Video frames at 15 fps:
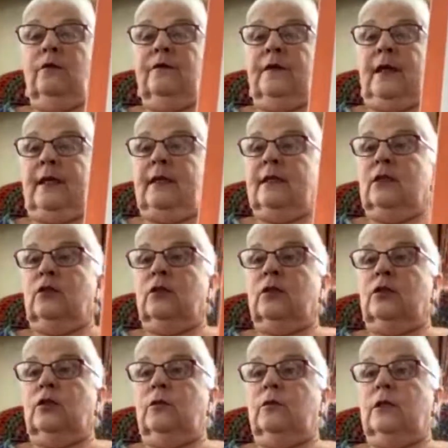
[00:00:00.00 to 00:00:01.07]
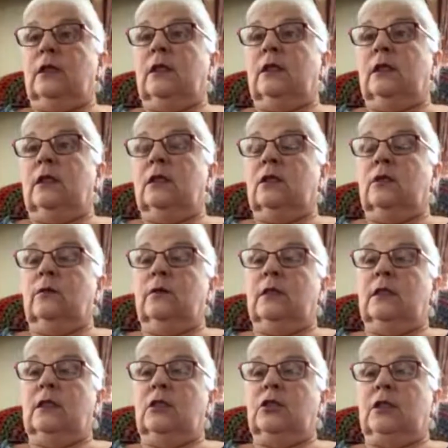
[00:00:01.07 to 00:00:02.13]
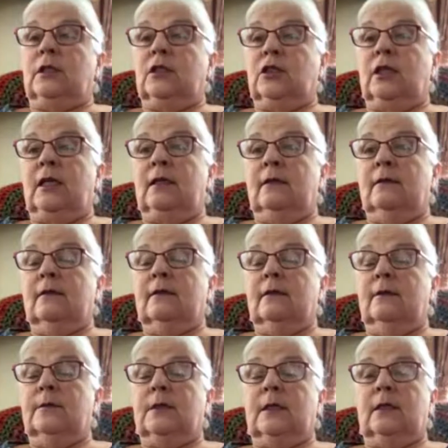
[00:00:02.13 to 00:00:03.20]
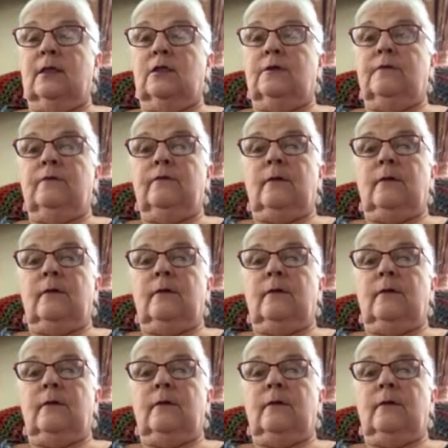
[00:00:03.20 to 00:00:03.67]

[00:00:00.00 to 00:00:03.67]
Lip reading: face just using these two stitches, chain and slip stitch.